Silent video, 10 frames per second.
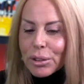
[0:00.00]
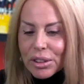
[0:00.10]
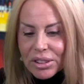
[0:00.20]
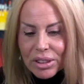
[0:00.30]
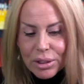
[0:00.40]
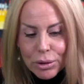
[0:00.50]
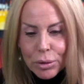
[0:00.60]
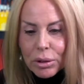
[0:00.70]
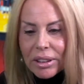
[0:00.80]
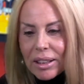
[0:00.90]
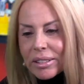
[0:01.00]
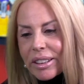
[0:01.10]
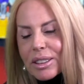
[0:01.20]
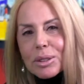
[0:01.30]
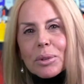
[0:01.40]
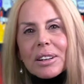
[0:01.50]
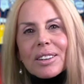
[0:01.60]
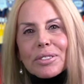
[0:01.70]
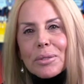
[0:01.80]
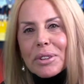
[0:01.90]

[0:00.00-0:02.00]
decisions rolled out last week from